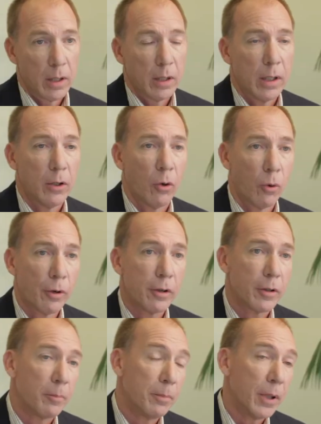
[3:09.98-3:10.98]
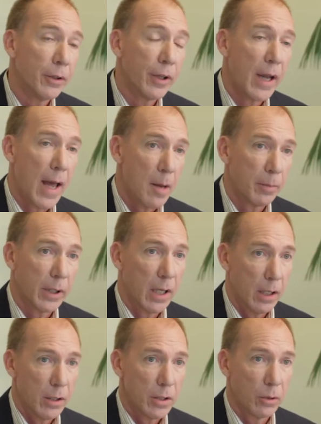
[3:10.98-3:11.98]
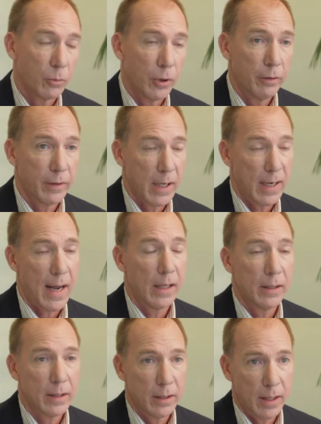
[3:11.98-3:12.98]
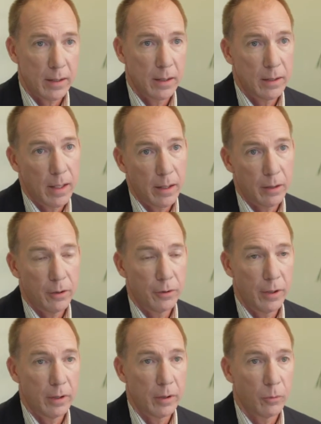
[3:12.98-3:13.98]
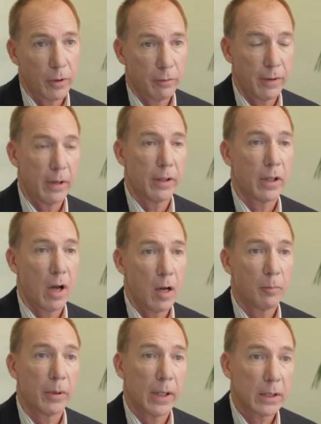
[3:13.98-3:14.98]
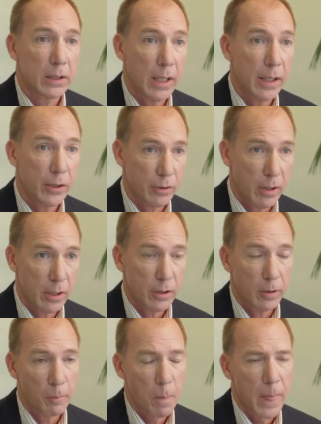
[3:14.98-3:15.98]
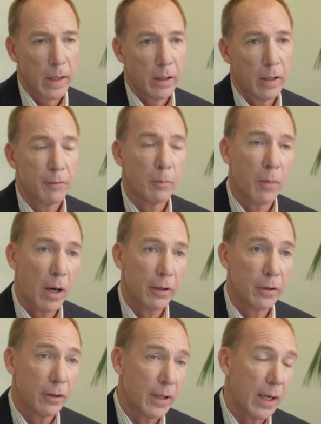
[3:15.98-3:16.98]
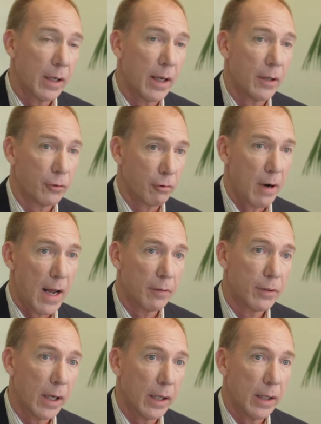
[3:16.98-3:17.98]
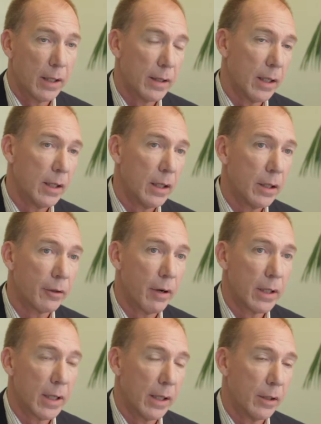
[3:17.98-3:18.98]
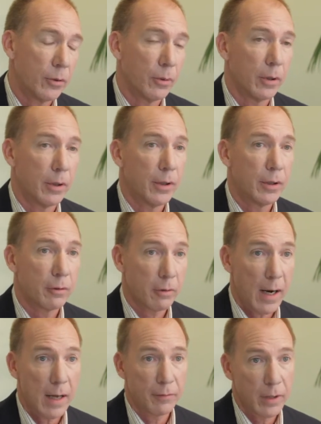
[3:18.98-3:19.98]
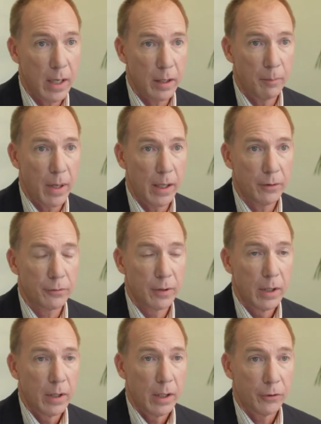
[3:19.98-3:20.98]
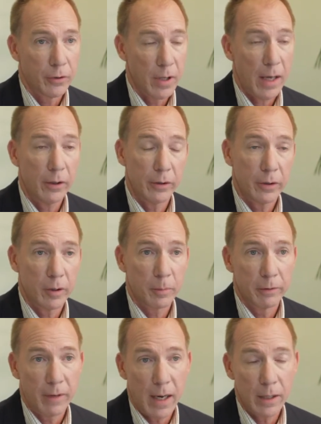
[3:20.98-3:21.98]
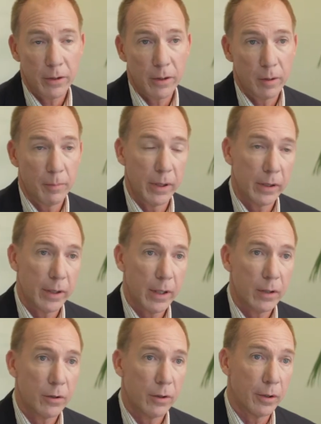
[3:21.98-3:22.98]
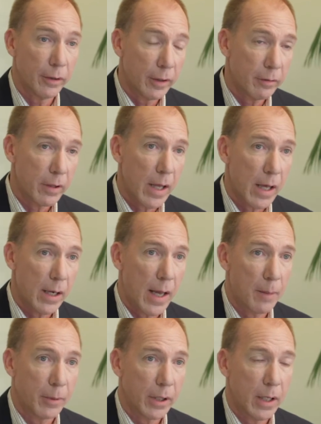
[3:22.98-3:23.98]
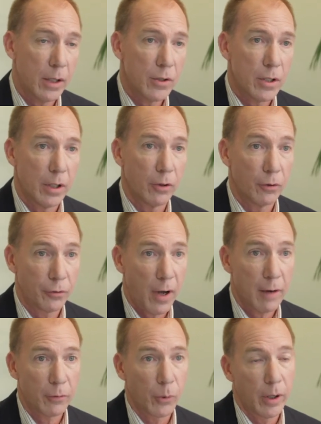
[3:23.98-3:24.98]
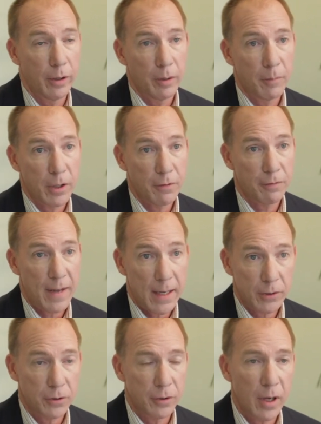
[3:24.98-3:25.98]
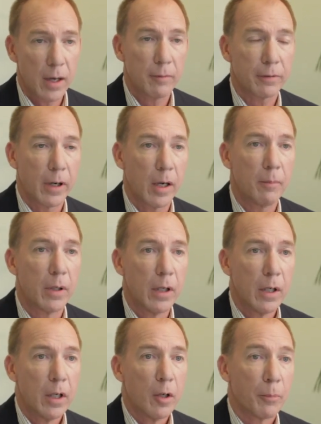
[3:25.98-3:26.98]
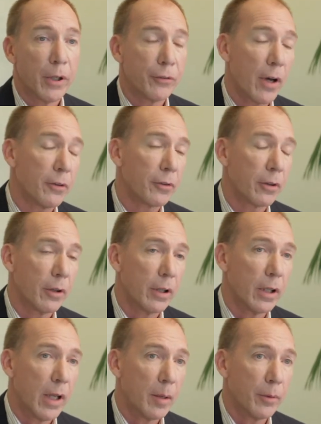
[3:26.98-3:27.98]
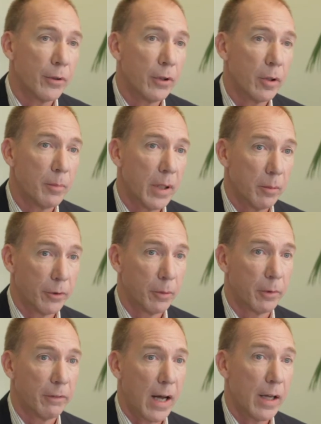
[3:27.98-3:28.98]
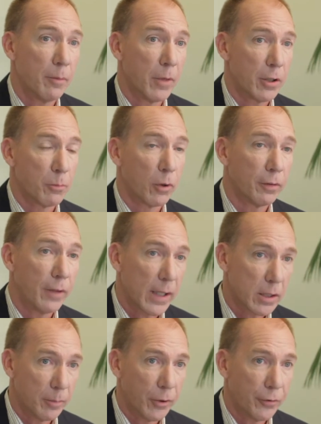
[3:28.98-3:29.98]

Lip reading: In order to build an application where you've got highly connected data, you're dealing with a very complex data structure. If you model your data as graph data and then integrate that into a graph database, it's not only going to provide you the ability to deliver that application or software in a much faster time frame, but it's also going to enable you to be able to provide a much more flexible